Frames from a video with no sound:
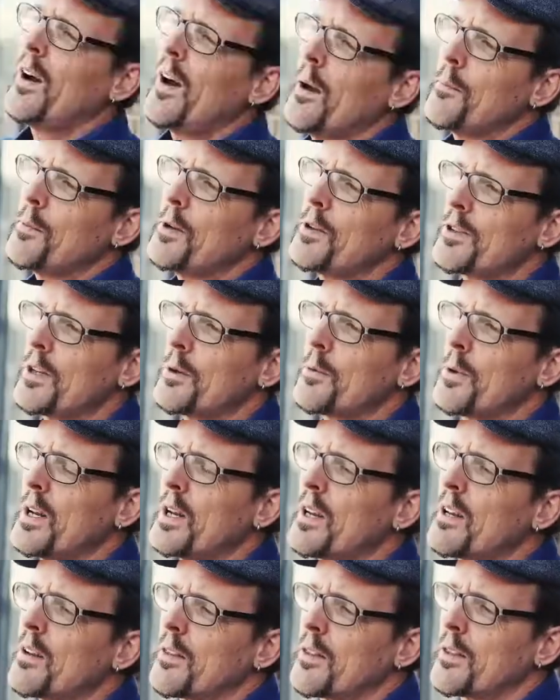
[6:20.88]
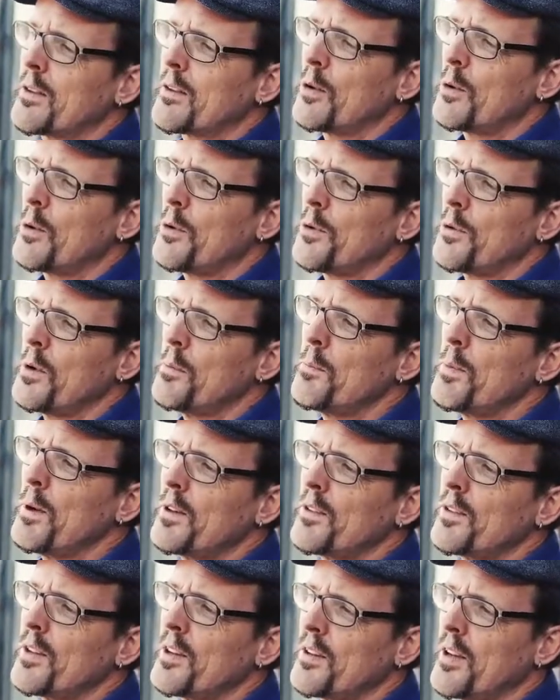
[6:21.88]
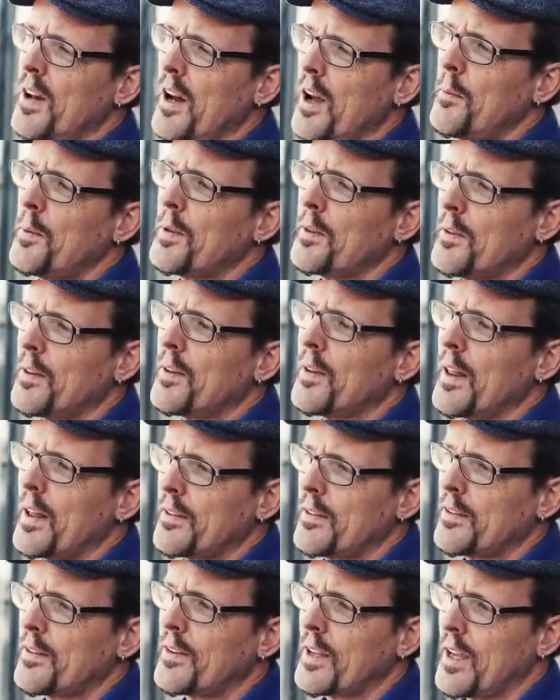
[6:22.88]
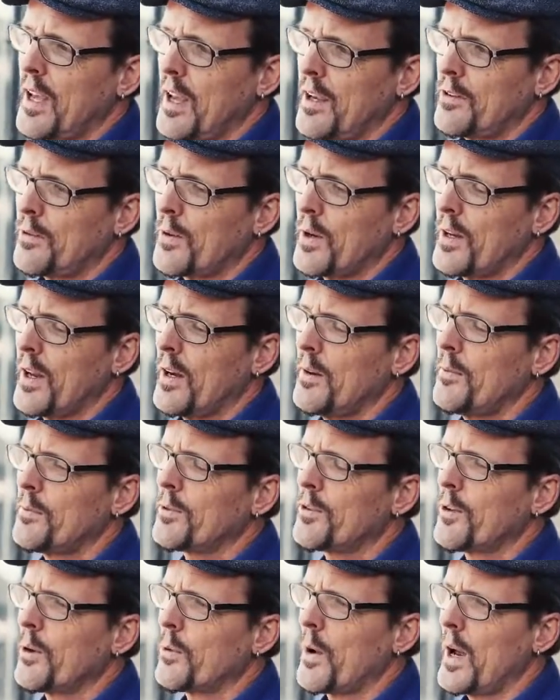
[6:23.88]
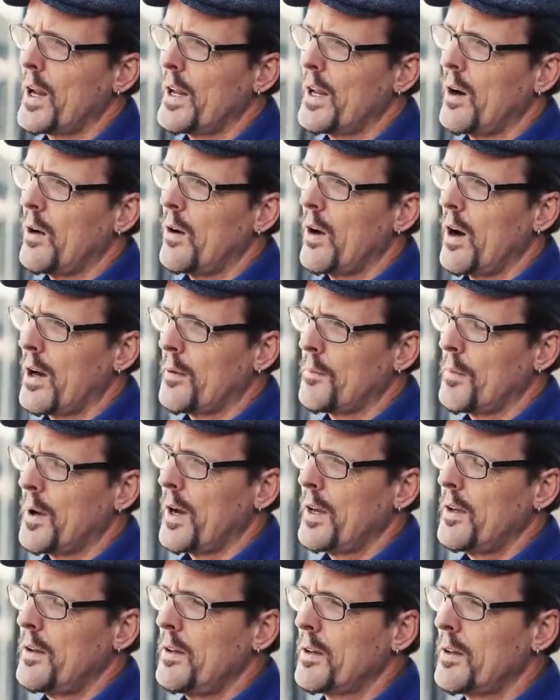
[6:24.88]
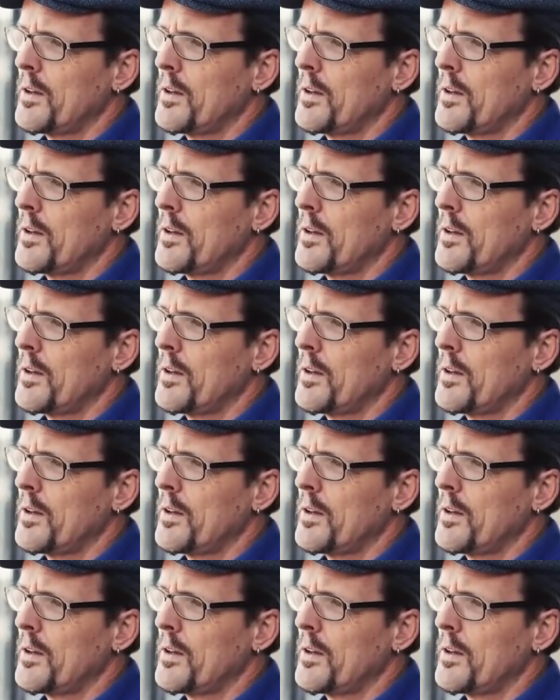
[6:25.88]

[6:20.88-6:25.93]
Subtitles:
I'm usually reading 2 or 3 books at a time, and that's the case right now. So right now on my